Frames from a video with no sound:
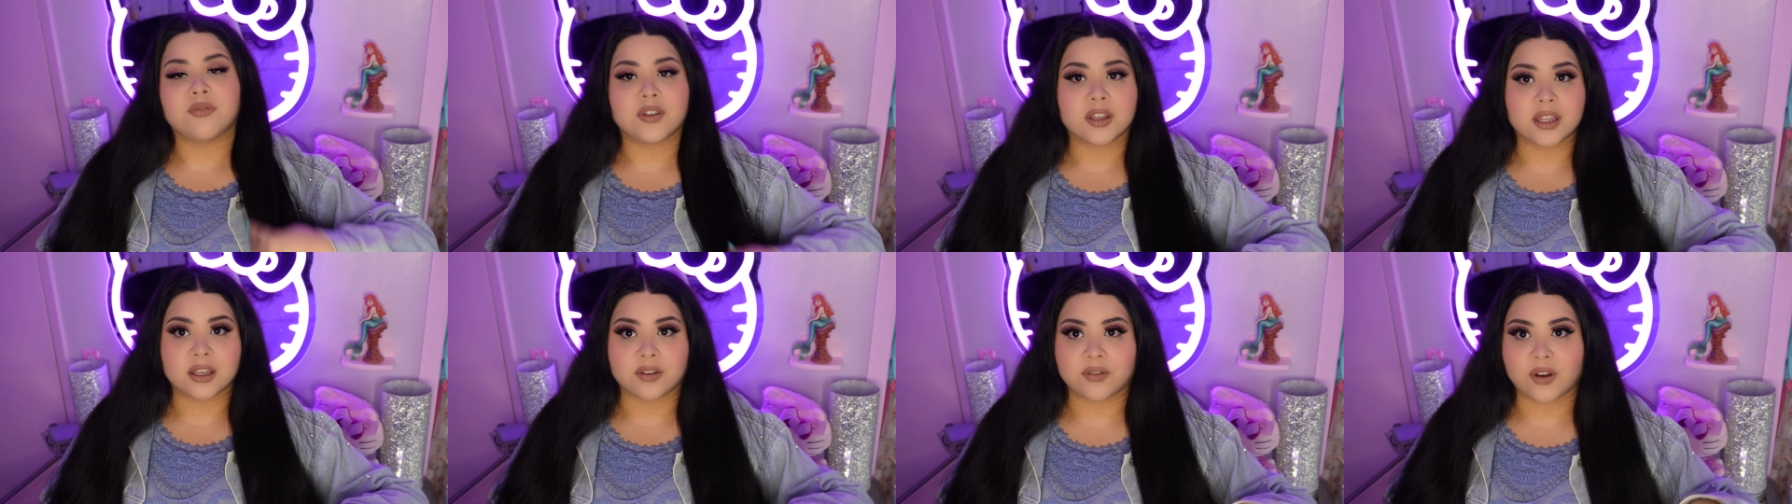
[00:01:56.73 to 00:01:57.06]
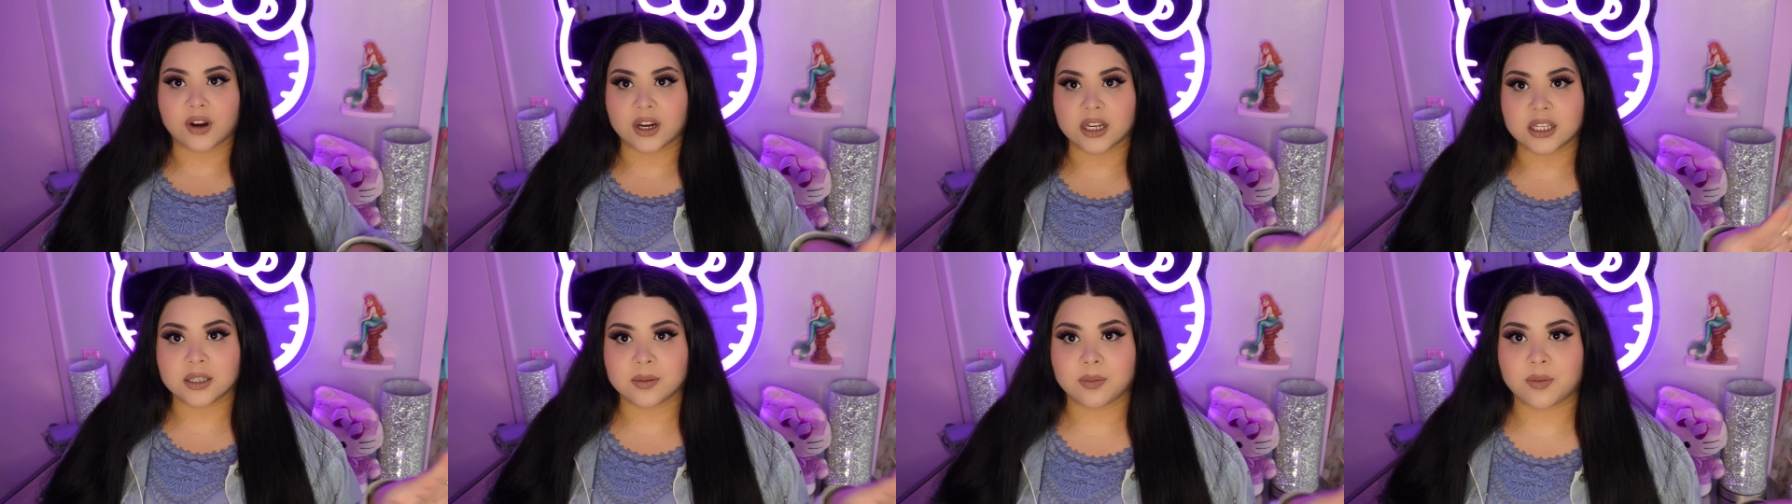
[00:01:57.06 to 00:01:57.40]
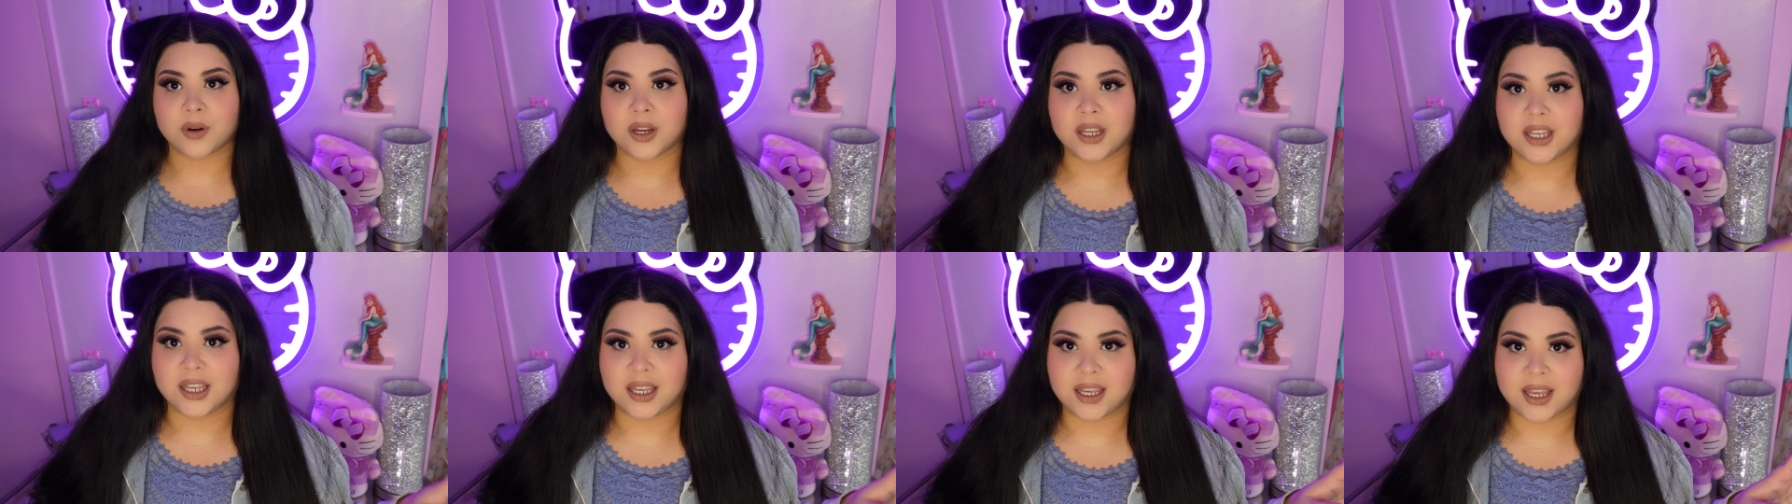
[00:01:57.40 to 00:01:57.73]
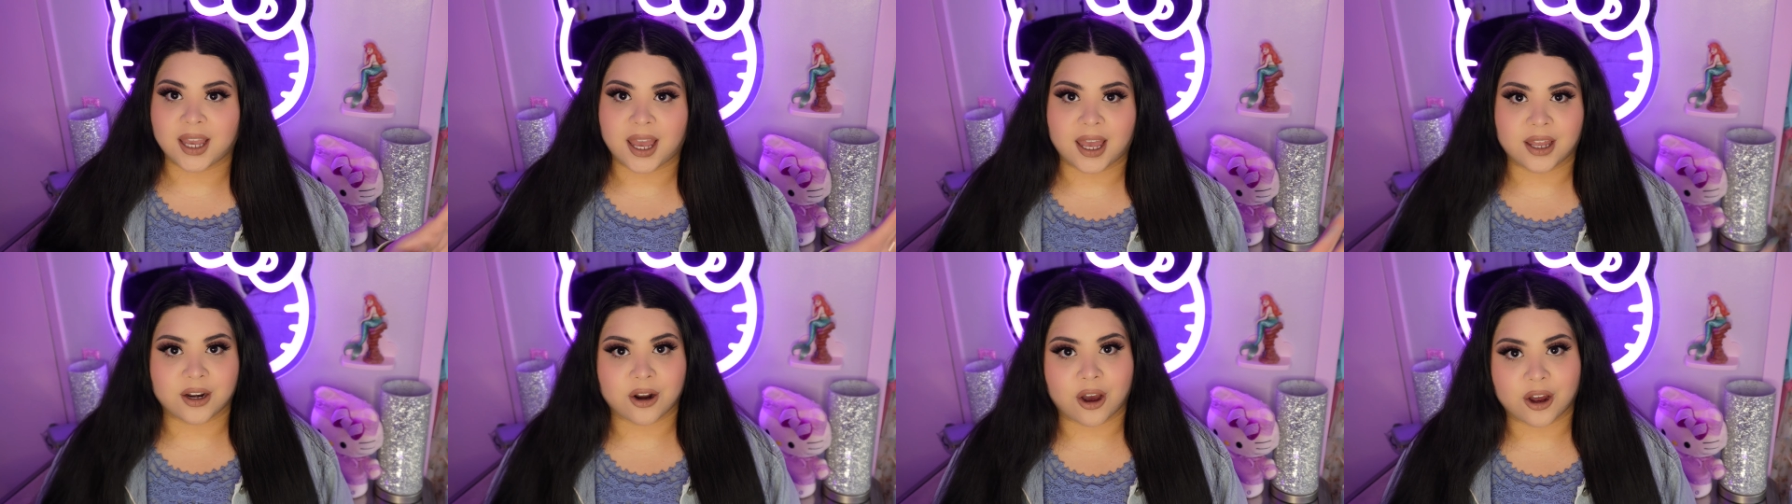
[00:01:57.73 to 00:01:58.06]
feeling very
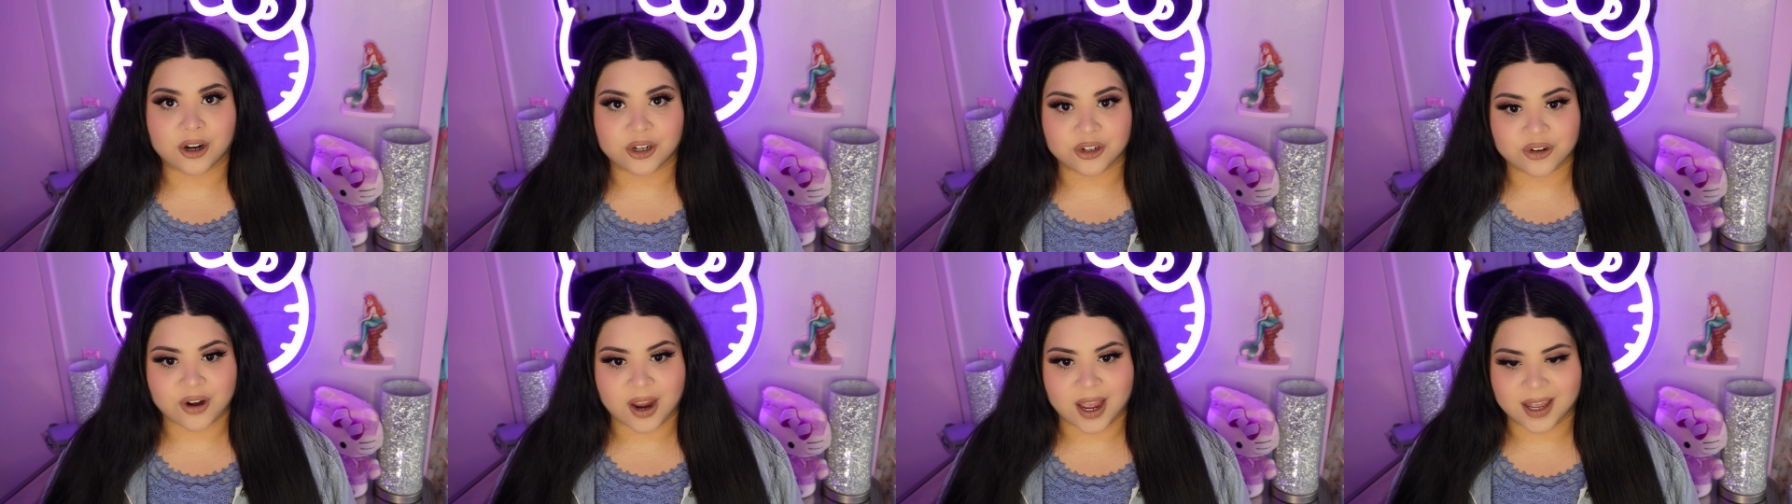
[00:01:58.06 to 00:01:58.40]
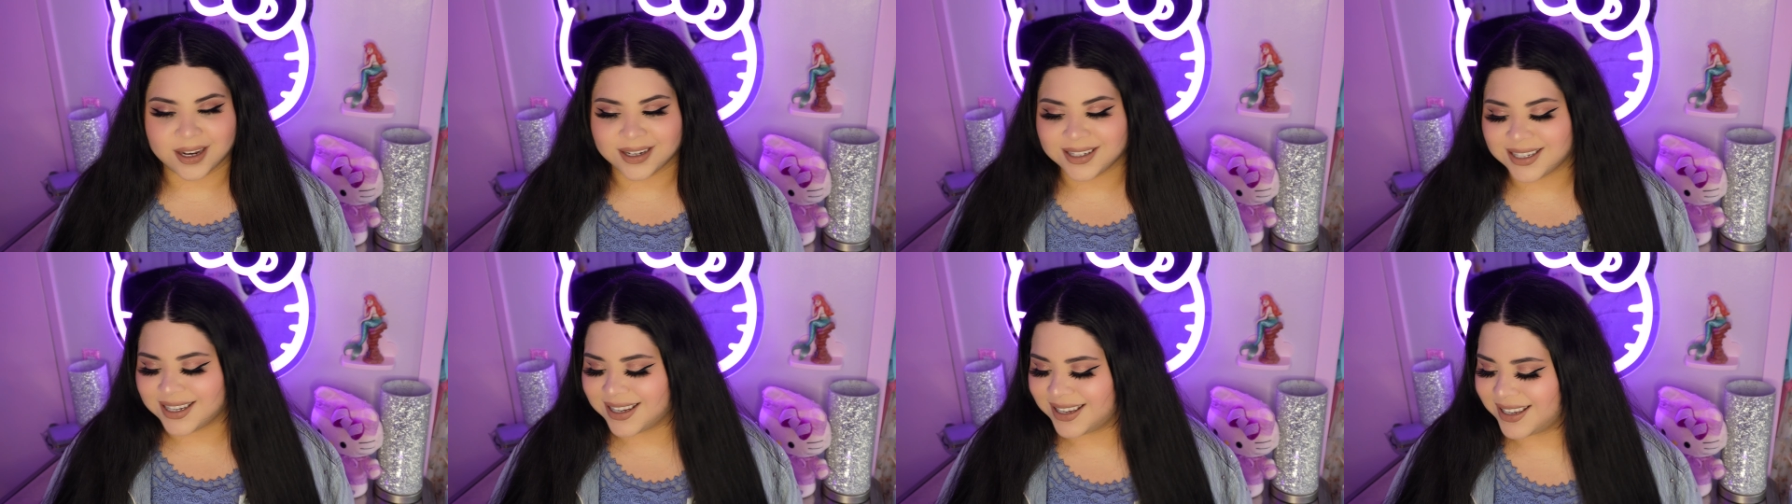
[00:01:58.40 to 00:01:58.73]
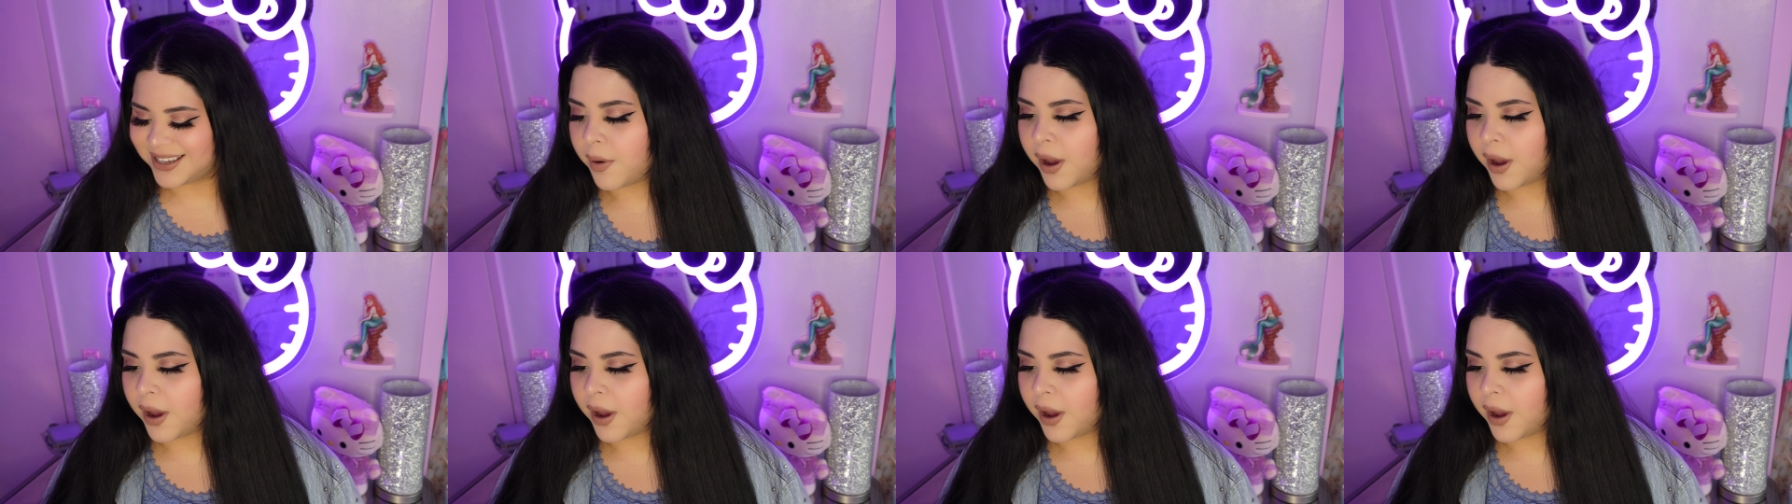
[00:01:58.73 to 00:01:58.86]
springy and on trend.